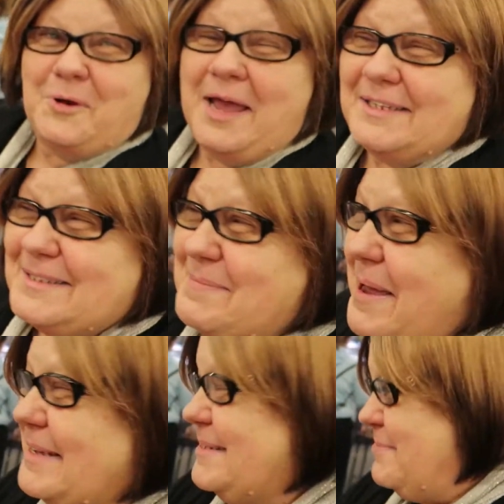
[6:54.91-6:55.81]
You're handsome,
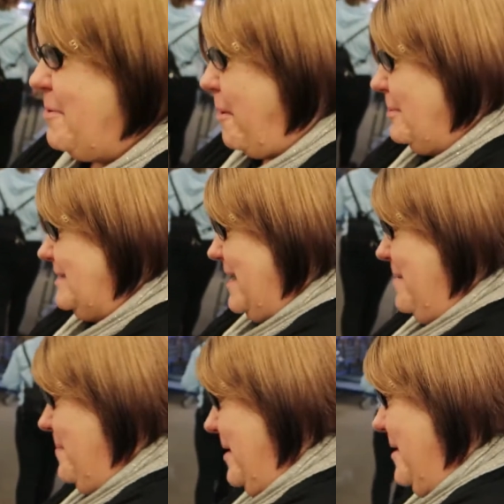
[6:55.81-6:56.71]
handsome. You always
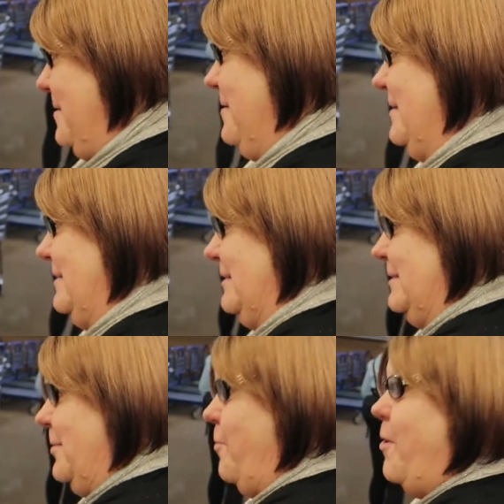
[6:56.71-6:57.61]
have that. What's your name,
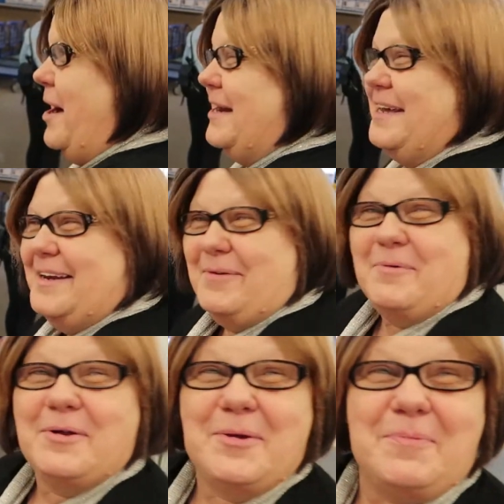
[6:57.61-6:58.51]
Juanita? Juanita.
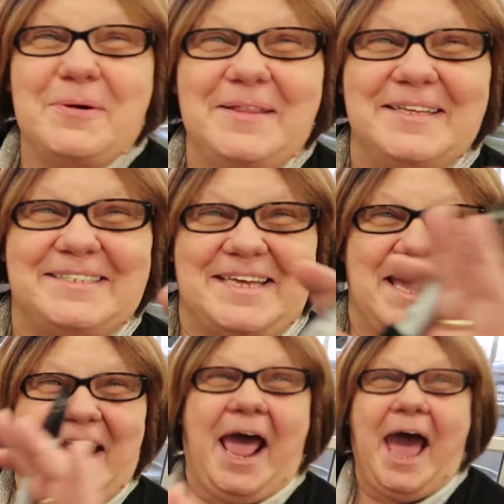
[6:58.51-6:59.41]
Where are you putting this
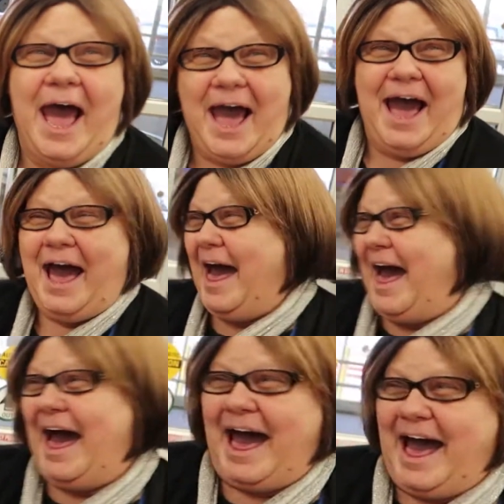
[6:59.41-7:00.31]
at? I just
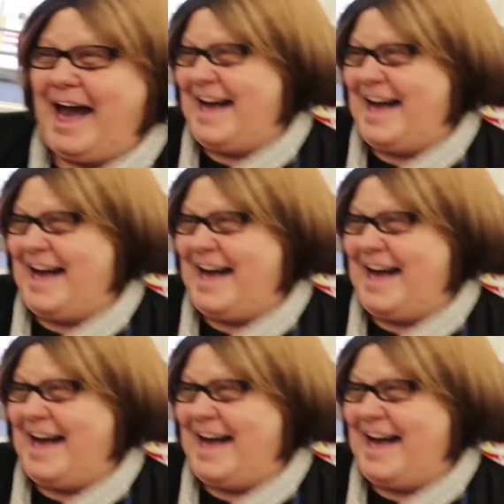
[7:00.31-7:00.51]
have a video